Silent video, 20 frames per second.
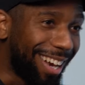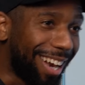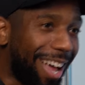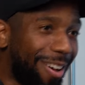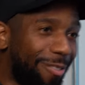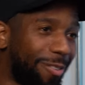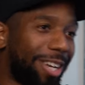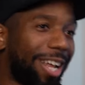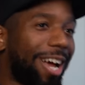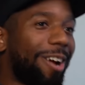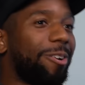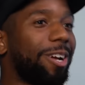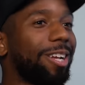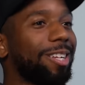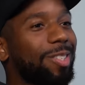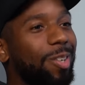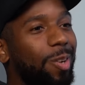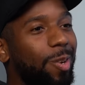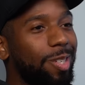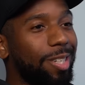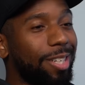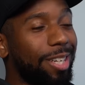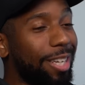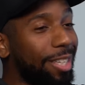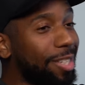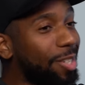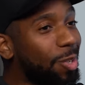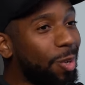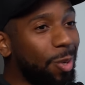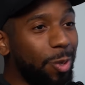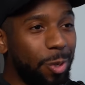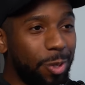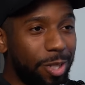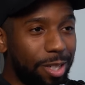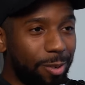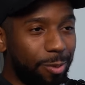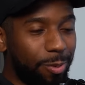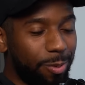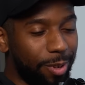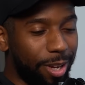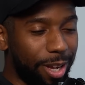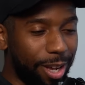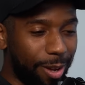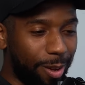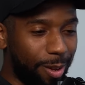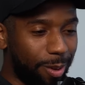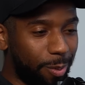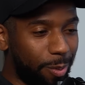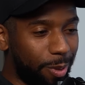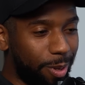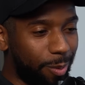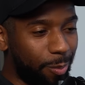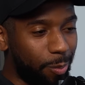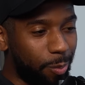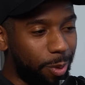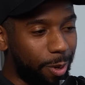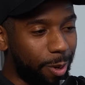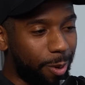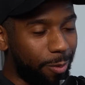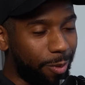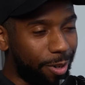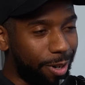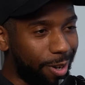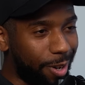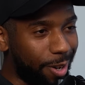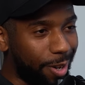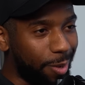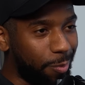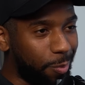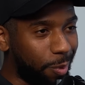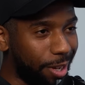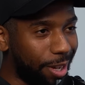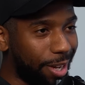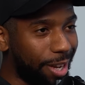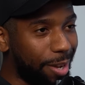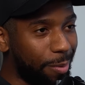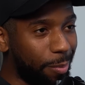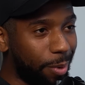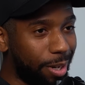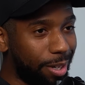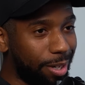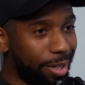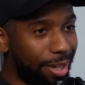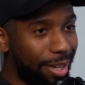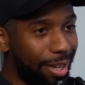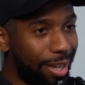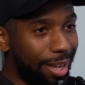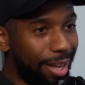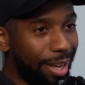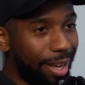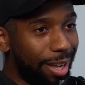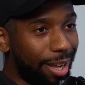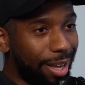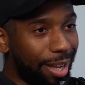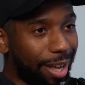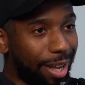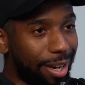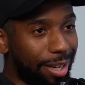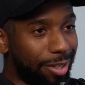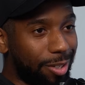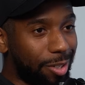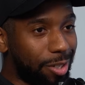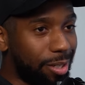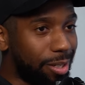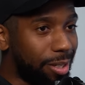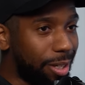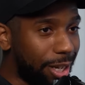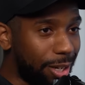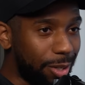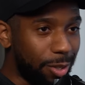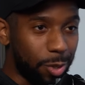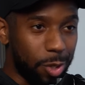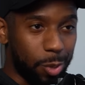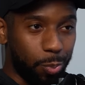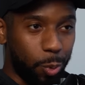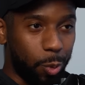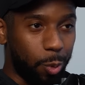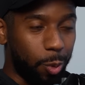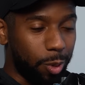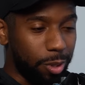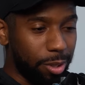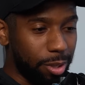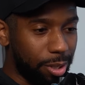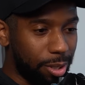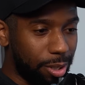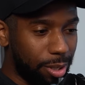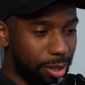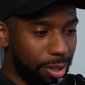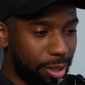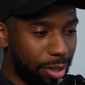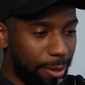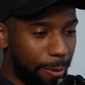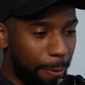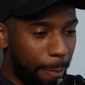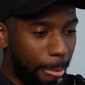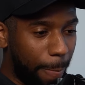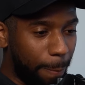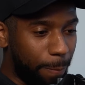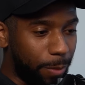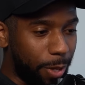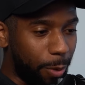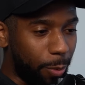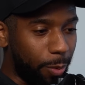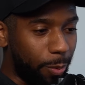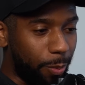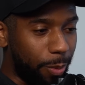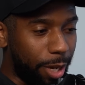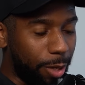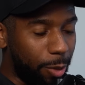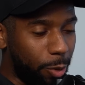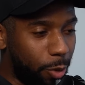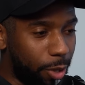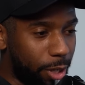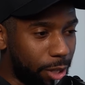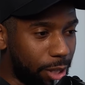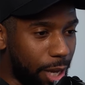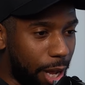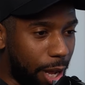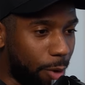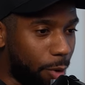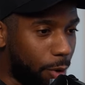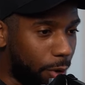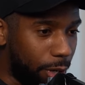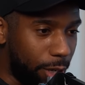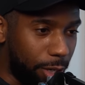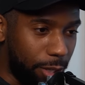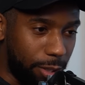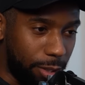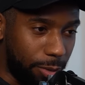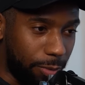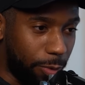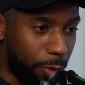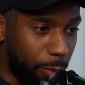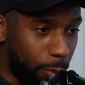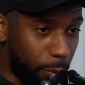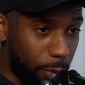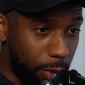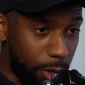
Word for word: live and direct. So it's an exclusive. It's yeah, exclusive. A bit of a nerd, but yeah, man. And just into sports. Then we met Eunice at college, football